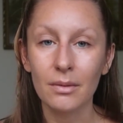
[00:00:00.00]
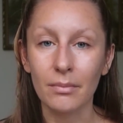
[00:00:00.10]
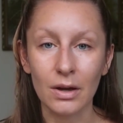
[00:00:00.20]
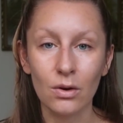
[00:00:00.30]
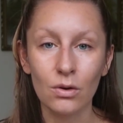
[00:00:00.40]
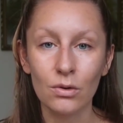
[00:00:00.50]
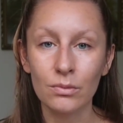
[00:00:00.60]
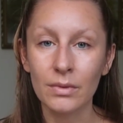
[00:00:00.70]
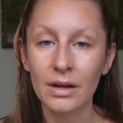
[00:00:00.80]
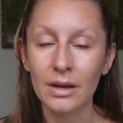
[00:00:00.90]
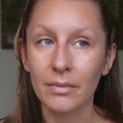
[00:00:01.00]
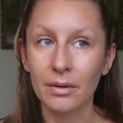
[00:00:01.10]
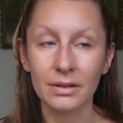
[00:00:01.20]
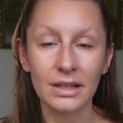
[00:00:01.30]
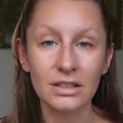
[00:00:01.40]
my home, my
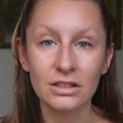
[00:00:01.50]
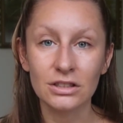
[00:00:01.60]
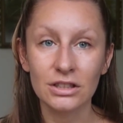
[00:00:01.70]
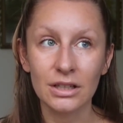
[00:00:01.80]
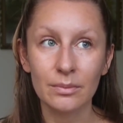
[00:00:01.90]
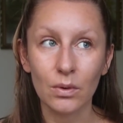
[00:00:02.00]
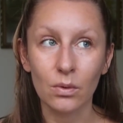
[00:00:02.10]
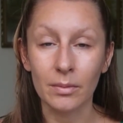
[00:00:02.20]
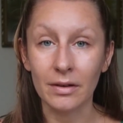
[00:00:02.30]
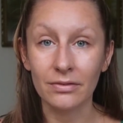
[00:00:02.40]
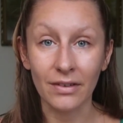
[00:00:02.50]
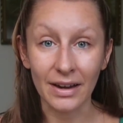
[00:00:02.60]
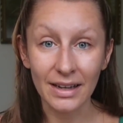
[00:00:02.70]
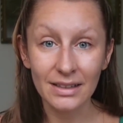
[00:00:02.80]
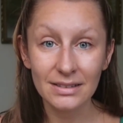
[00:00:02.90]
relationship, or my
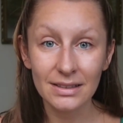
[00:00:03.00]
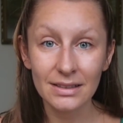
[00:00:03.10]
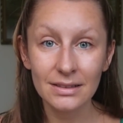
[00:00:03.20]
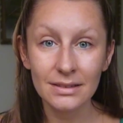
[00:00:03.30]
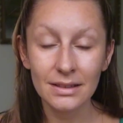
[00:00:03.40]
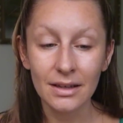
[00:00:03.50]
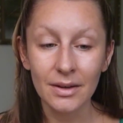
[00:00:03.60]
finances,